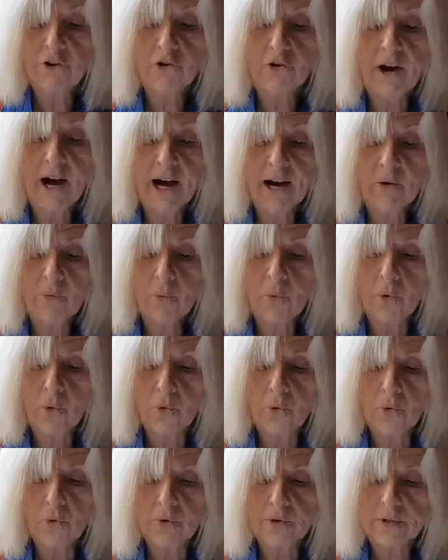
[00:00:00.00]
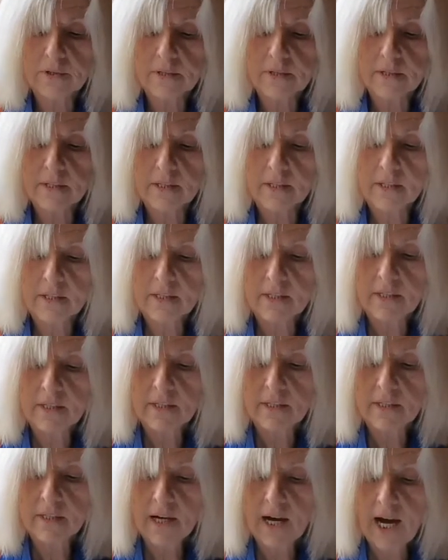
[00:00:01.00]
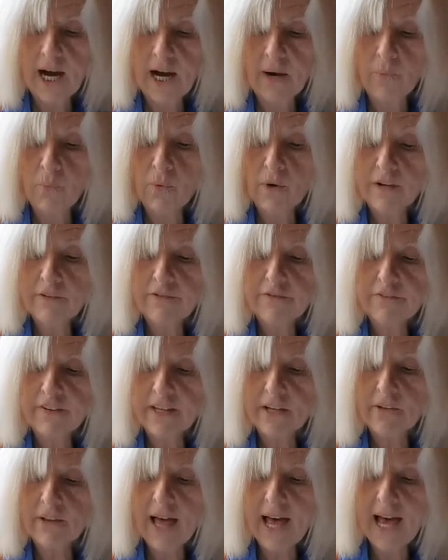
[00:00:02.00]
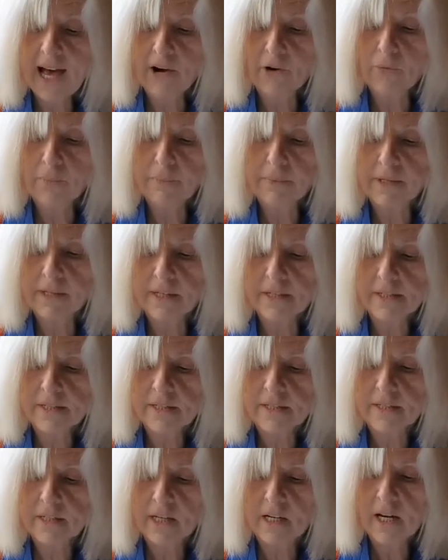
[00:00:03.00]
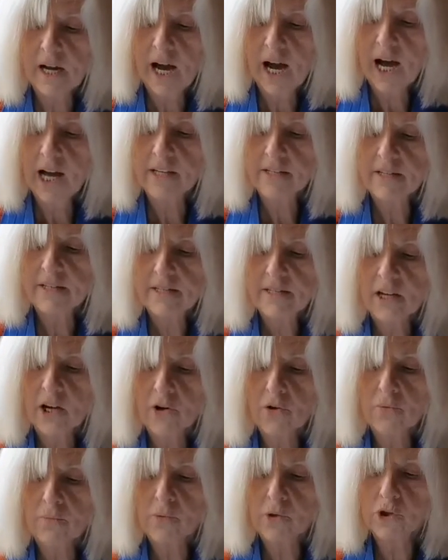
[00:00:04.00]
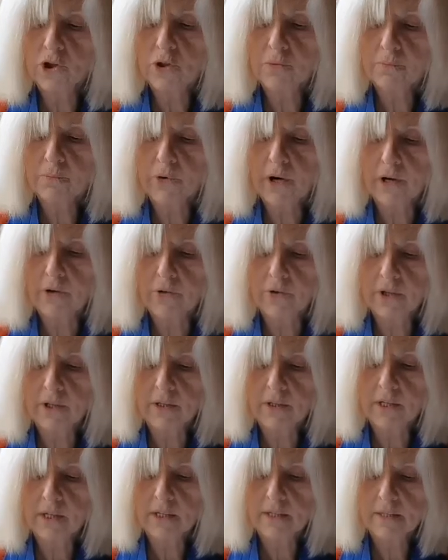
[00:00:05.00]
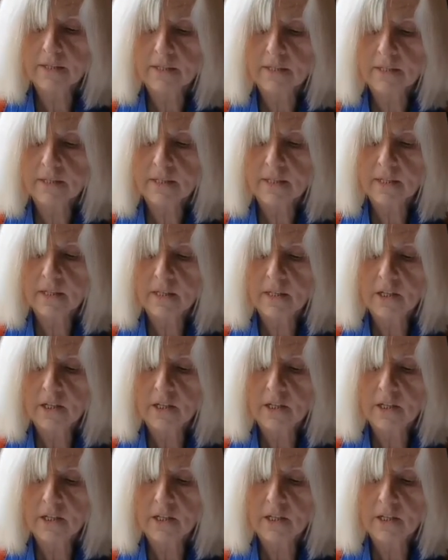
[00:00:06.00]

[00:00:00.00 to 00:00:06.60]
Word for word: for our wars, and we feel helpless at so much brokenness.